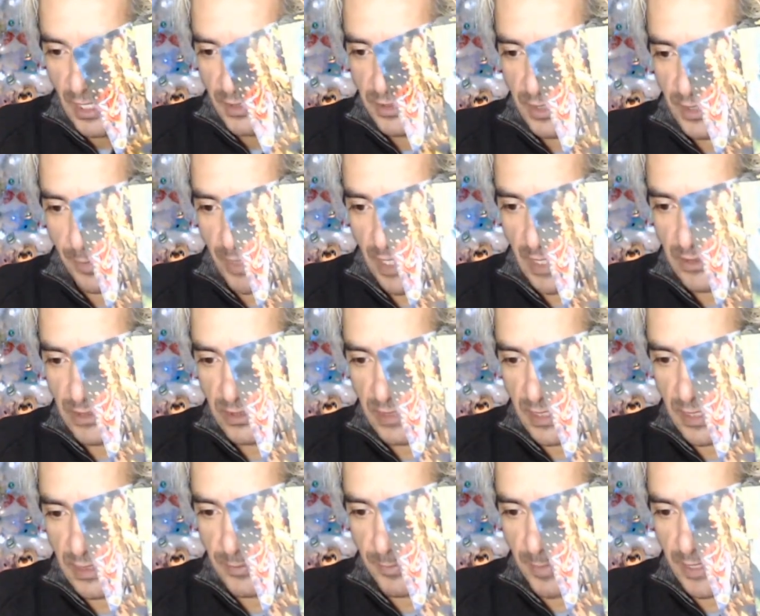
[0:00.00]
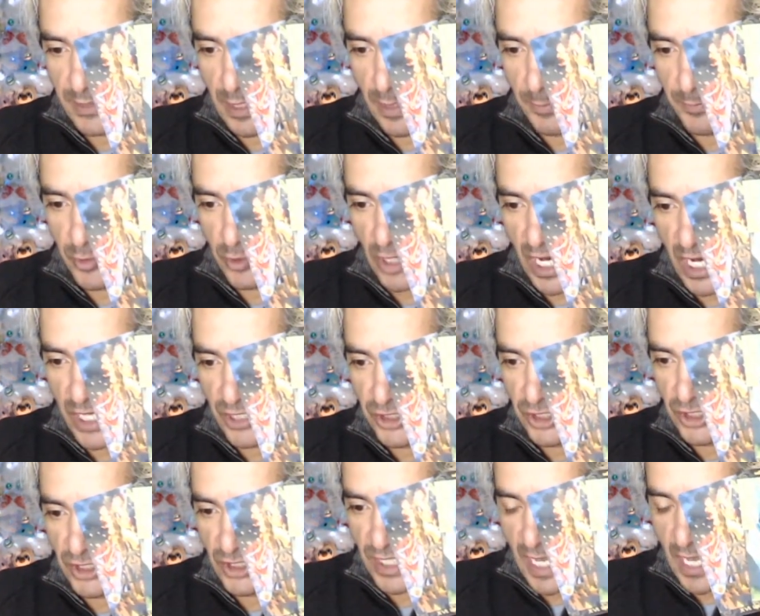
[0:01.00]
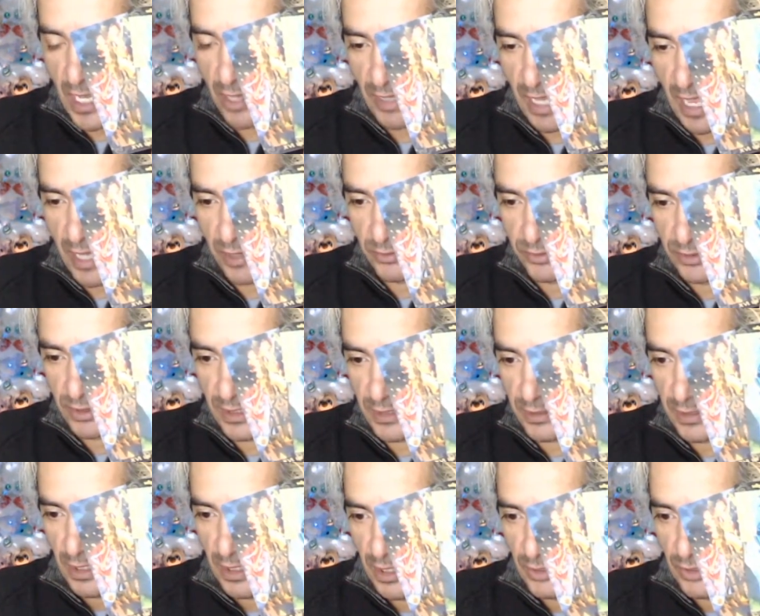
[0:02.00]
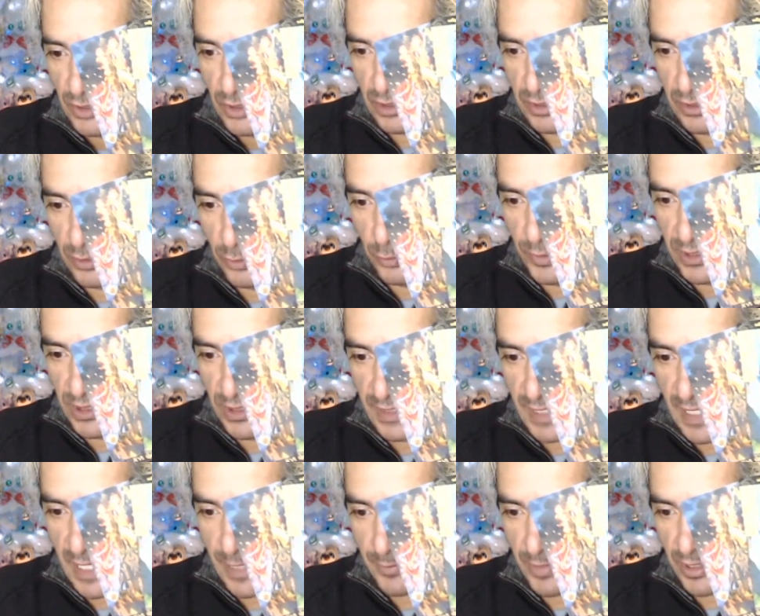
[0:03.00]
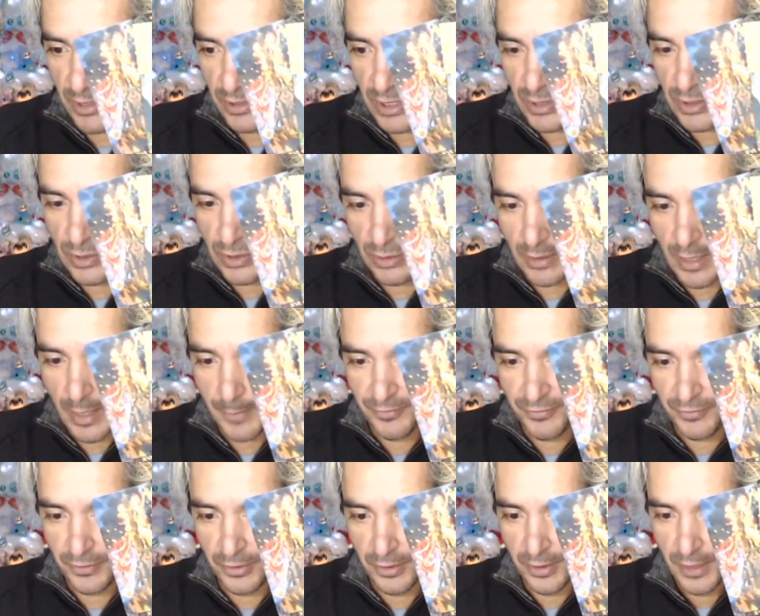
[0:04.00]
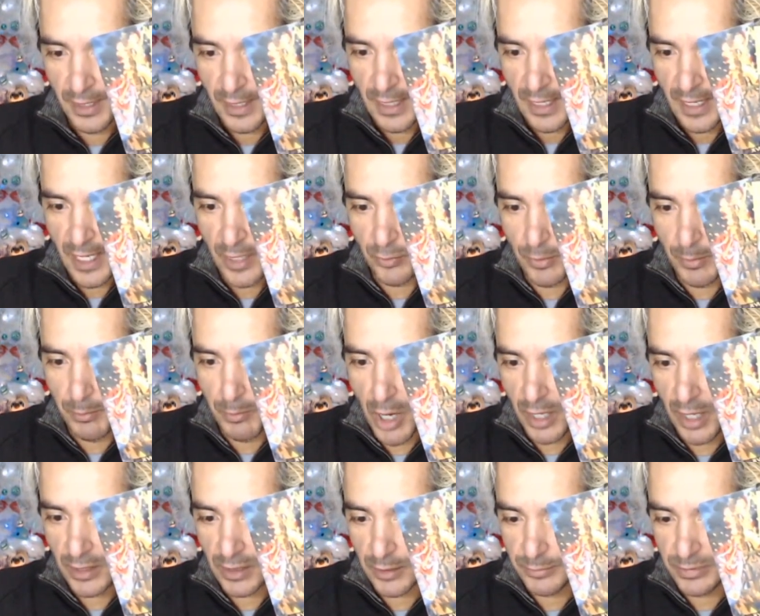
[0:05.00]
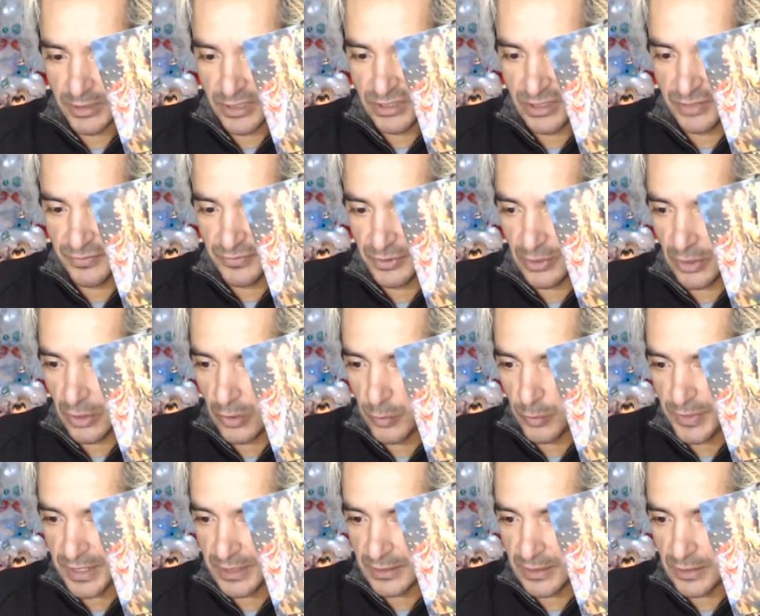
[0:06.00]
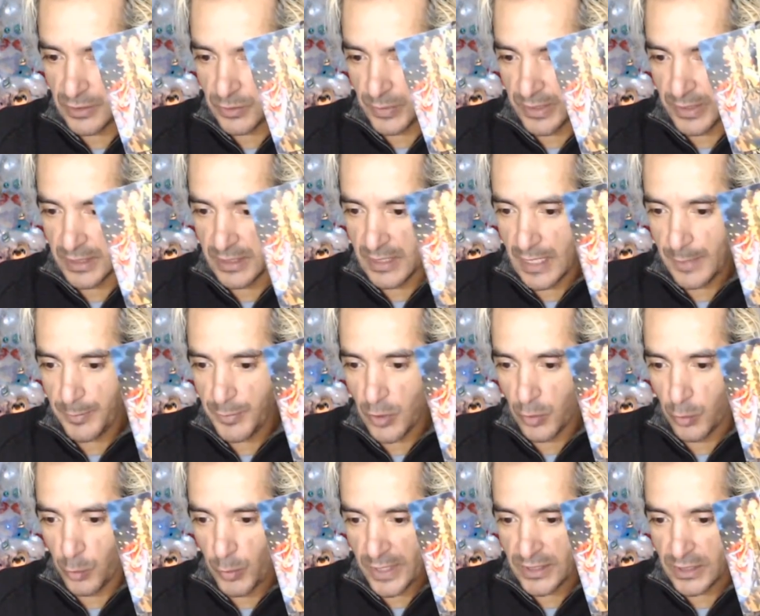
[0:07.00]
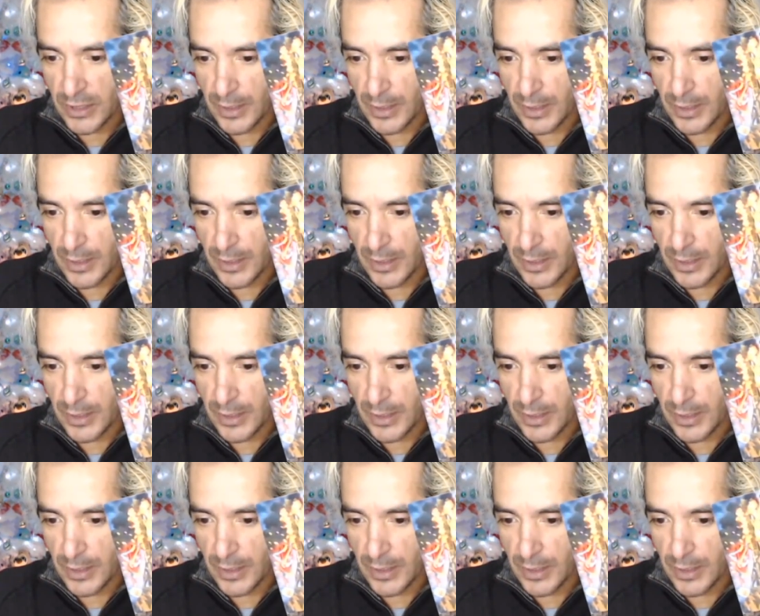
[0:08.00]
Geminis, things might come crashing down. I don't think you're going to win the game. I think you're up for a remarkably difficult week this week. Keep your wits